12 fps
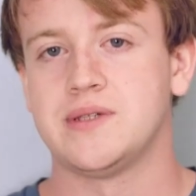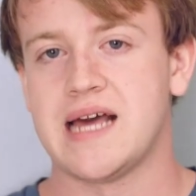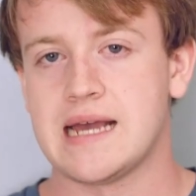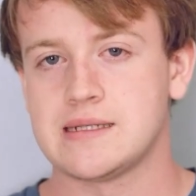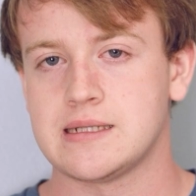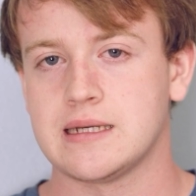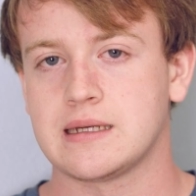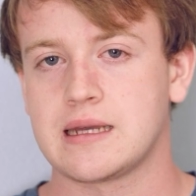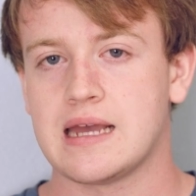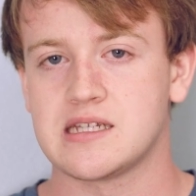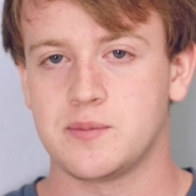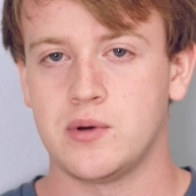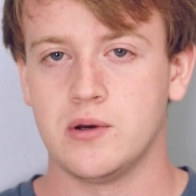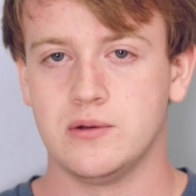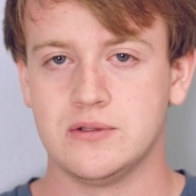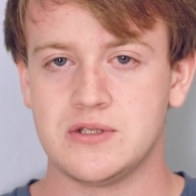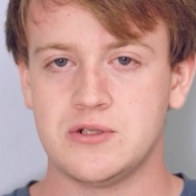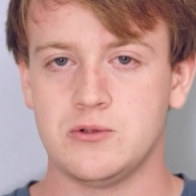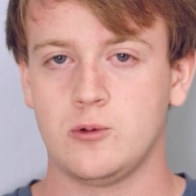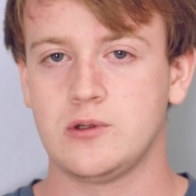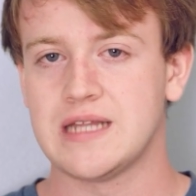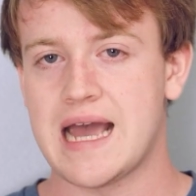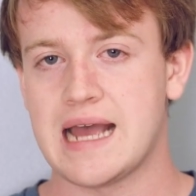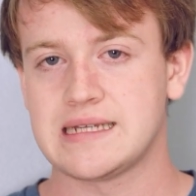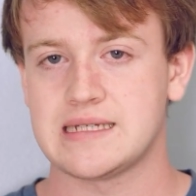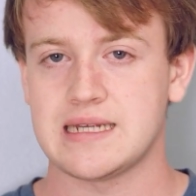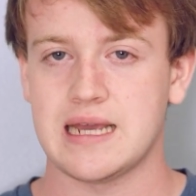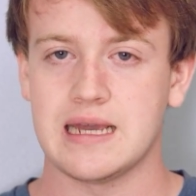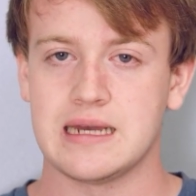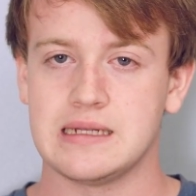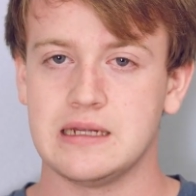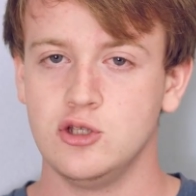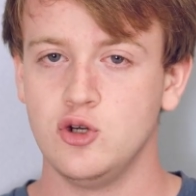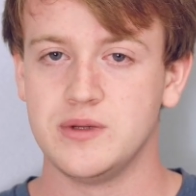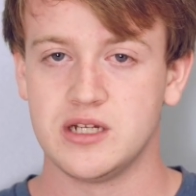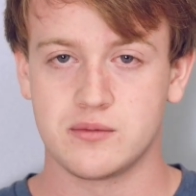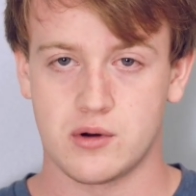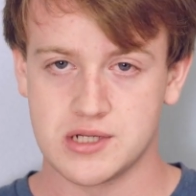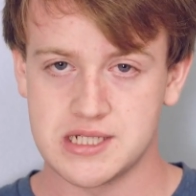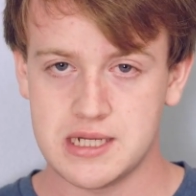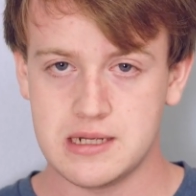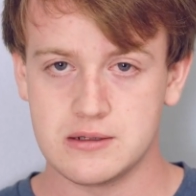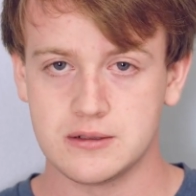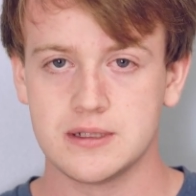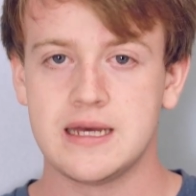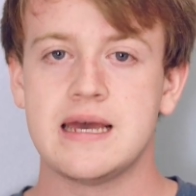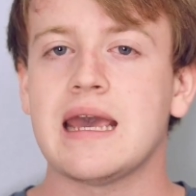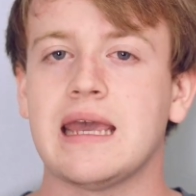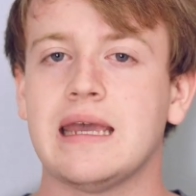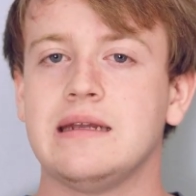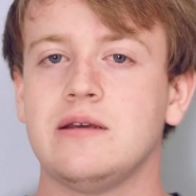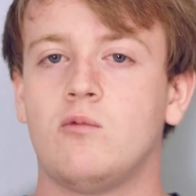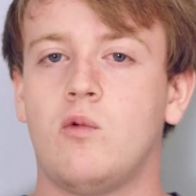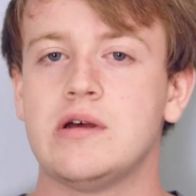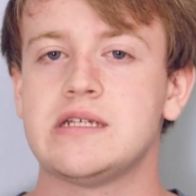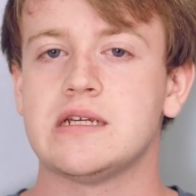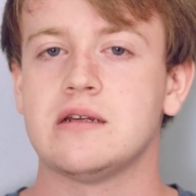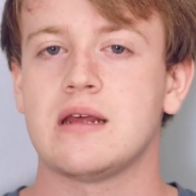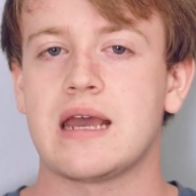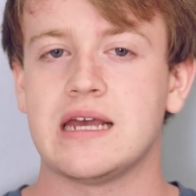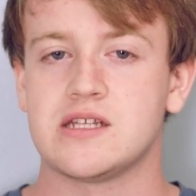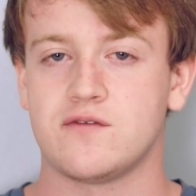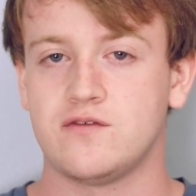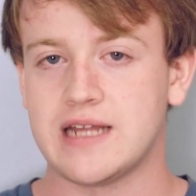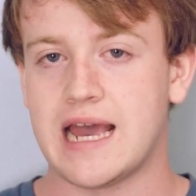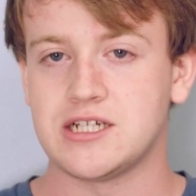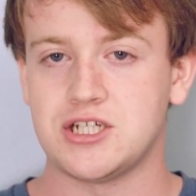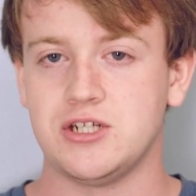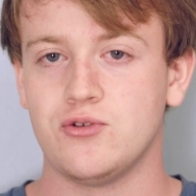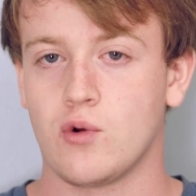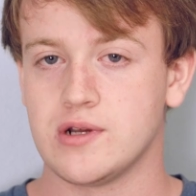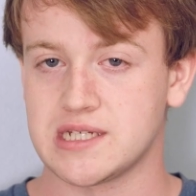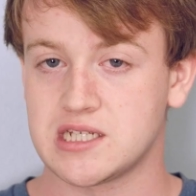plastic as opposed to glass and aluminum or steel, and it wasn't as flashy or as